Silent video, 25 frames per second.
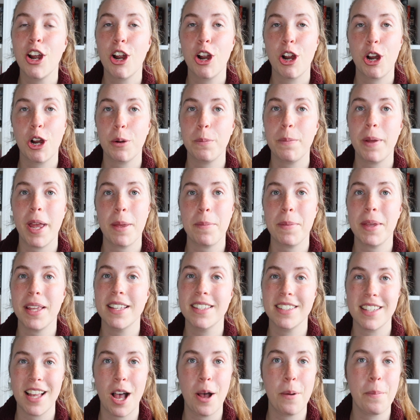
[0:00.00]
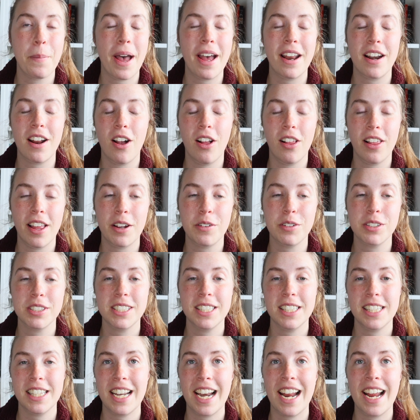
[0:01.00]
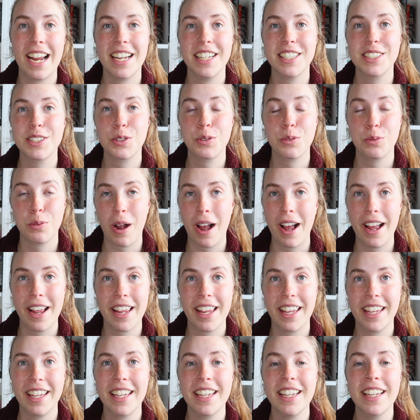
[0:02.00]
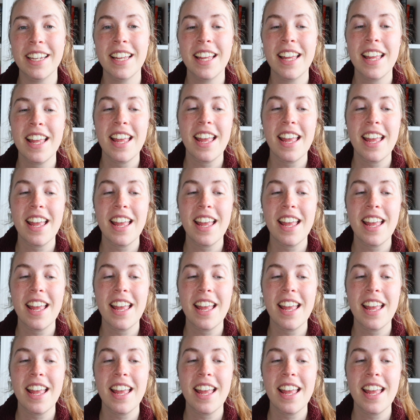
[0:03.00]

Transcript: her baby is up at all hours of the night crying.